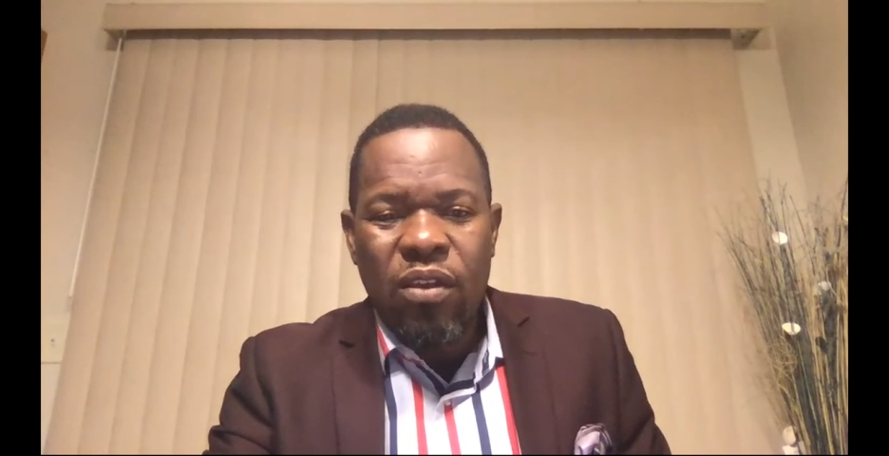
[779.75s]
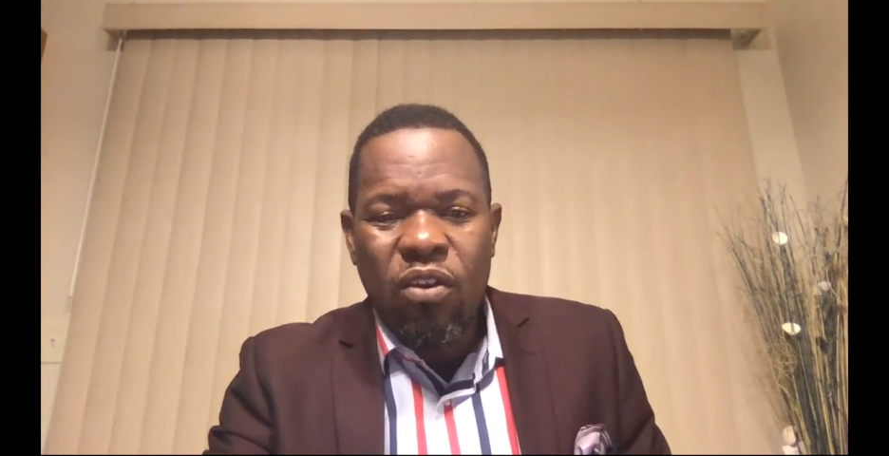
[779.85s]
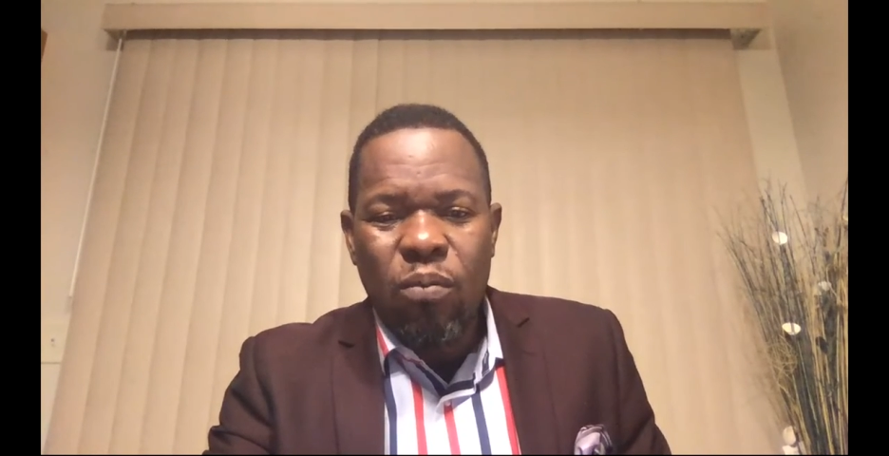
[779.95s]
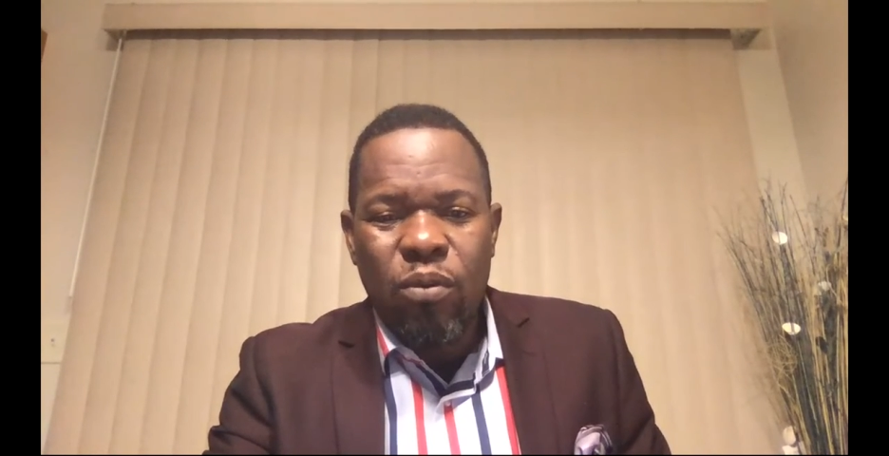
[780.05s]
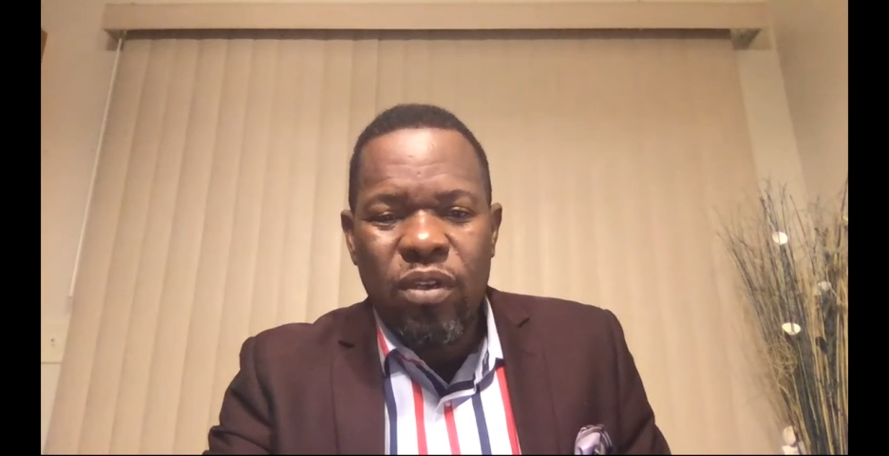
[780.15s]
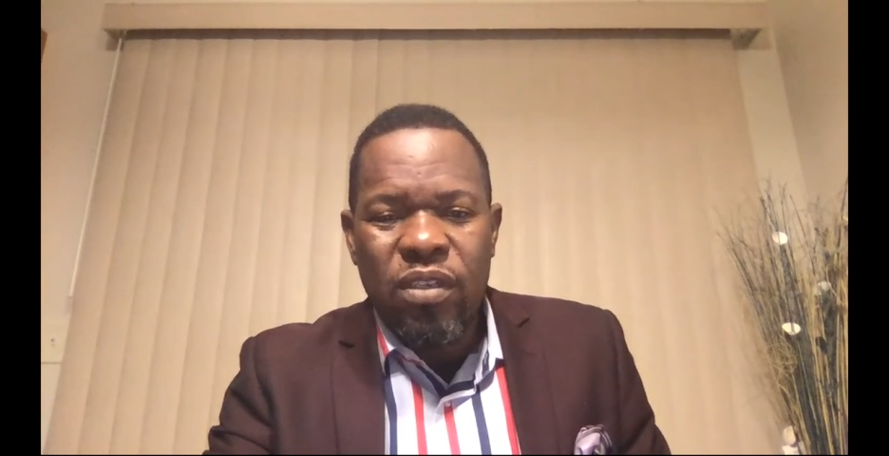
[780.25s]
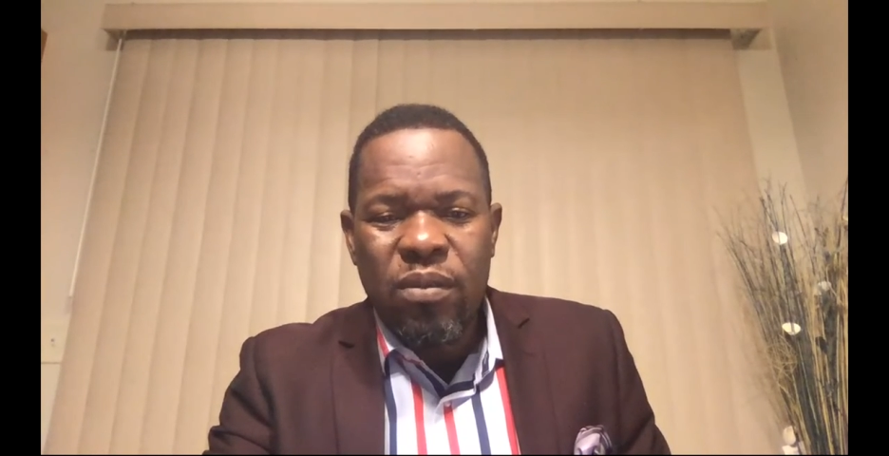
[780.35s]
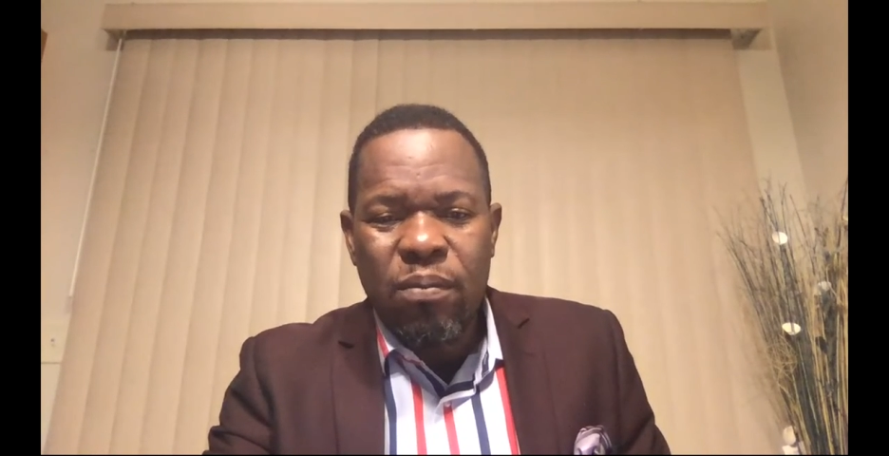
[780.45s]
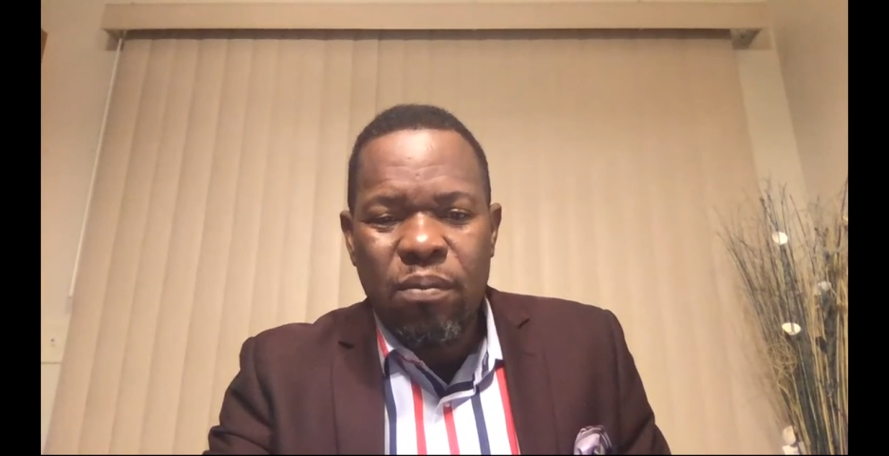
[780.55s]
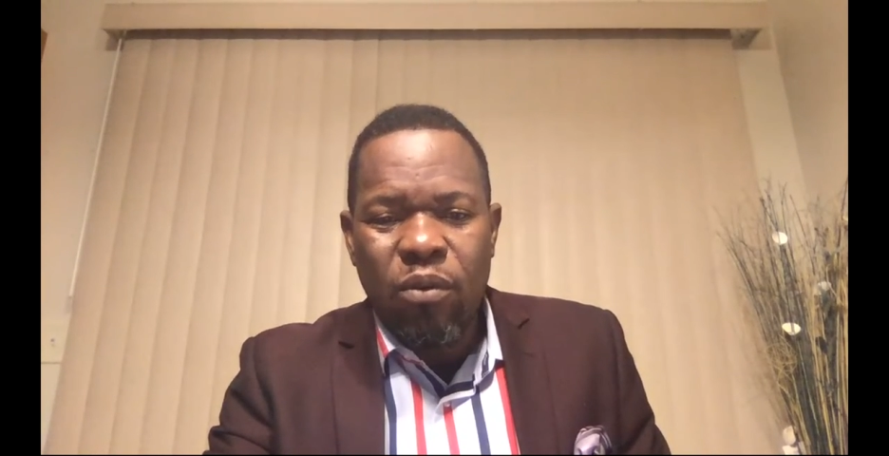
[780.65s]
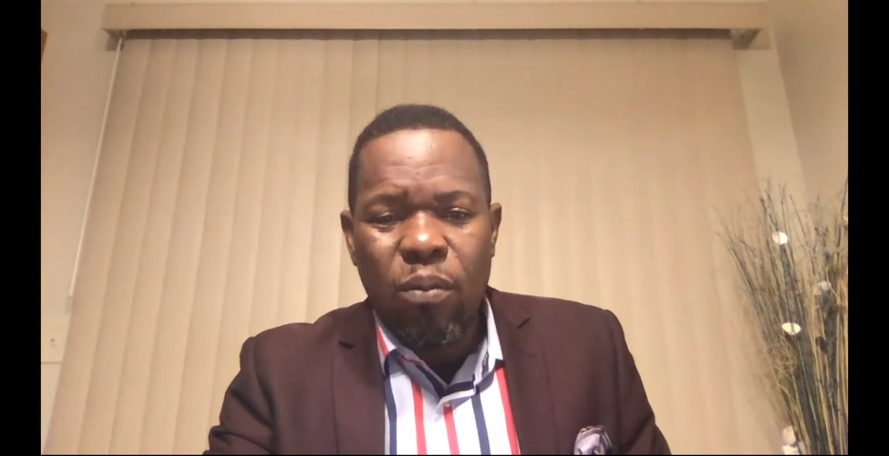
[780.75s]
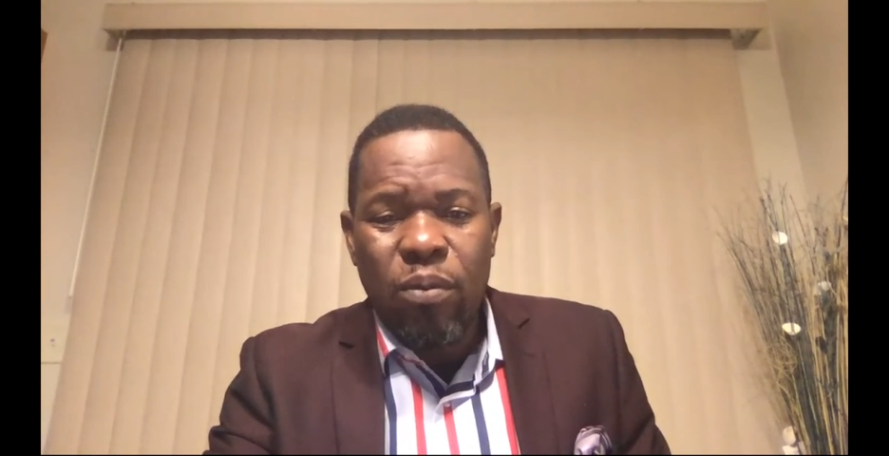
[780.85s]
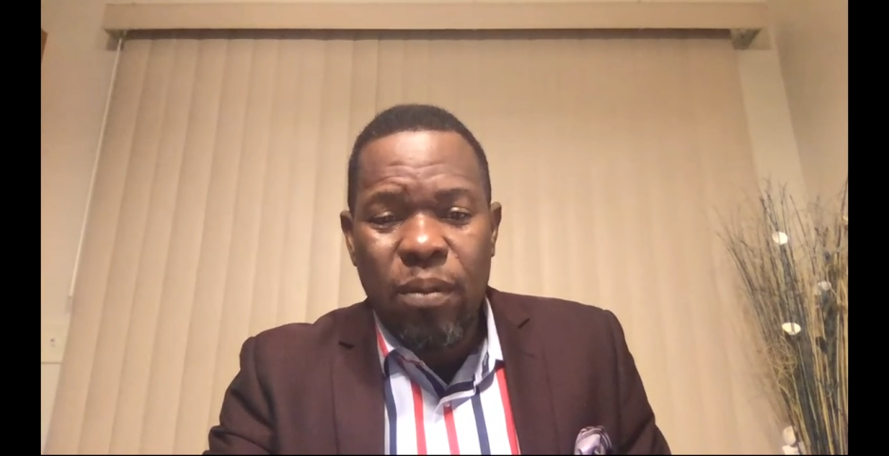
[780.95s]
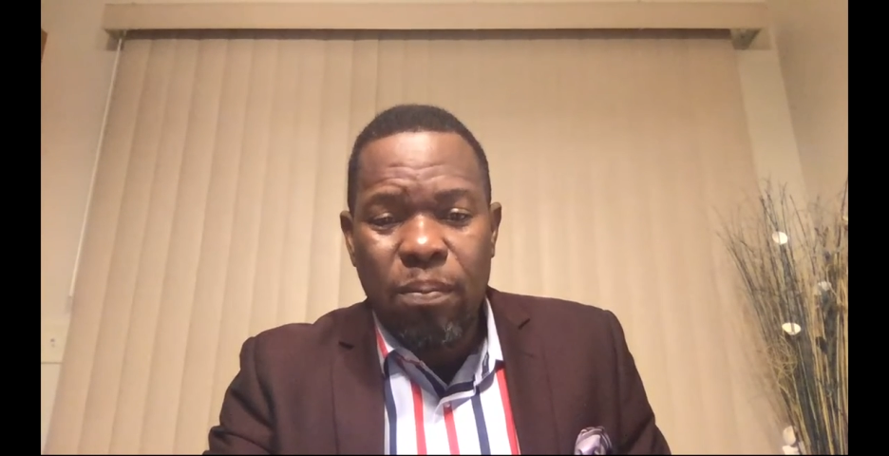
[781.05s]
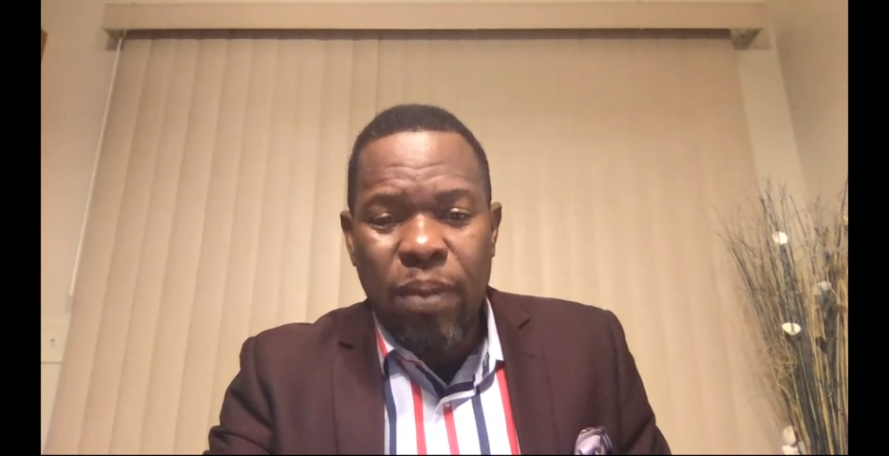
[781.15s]

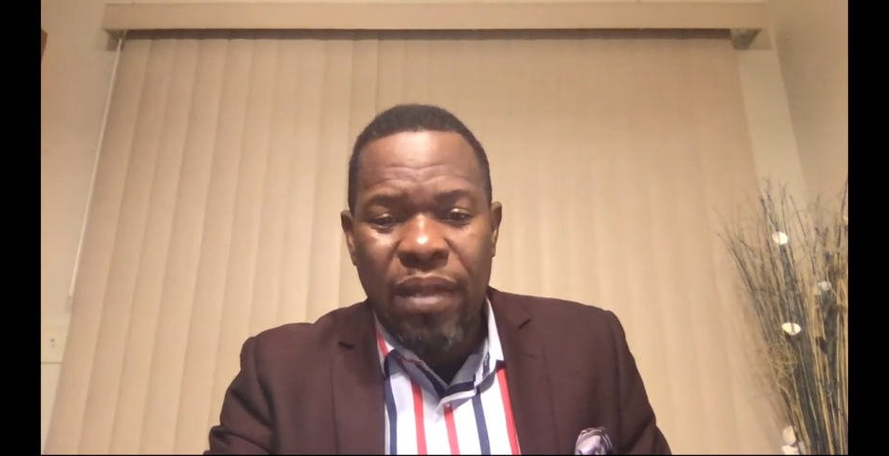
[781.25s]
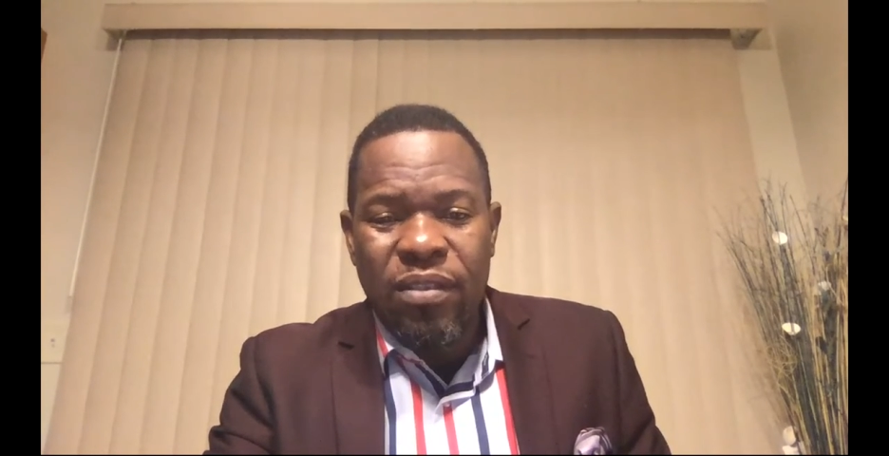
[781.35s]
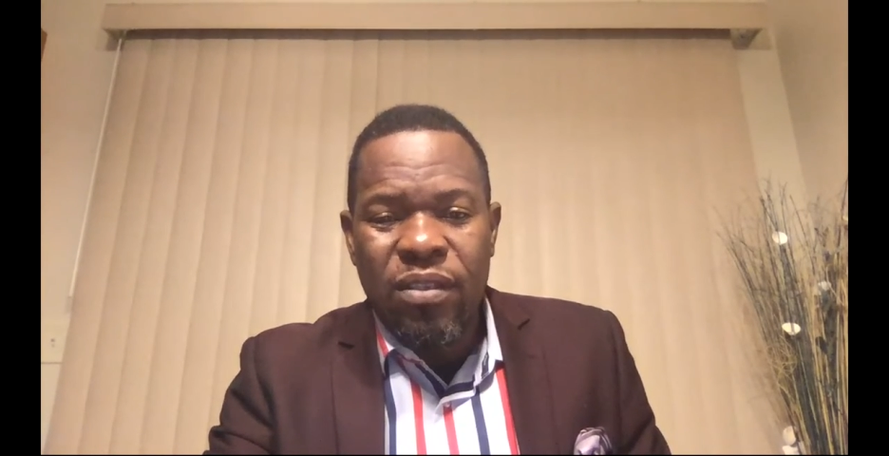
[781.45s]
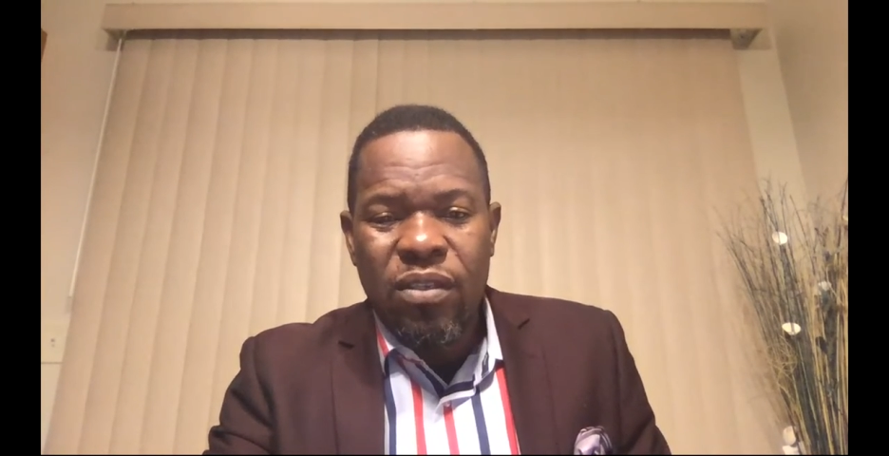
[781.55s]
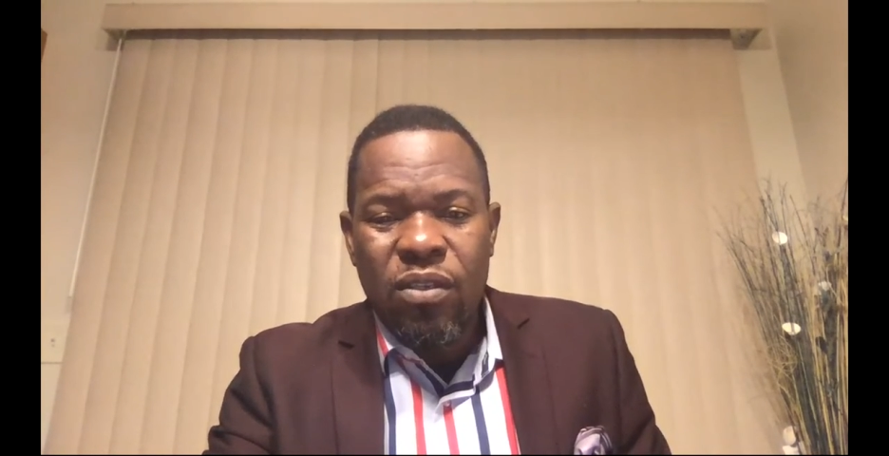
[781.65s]
component parts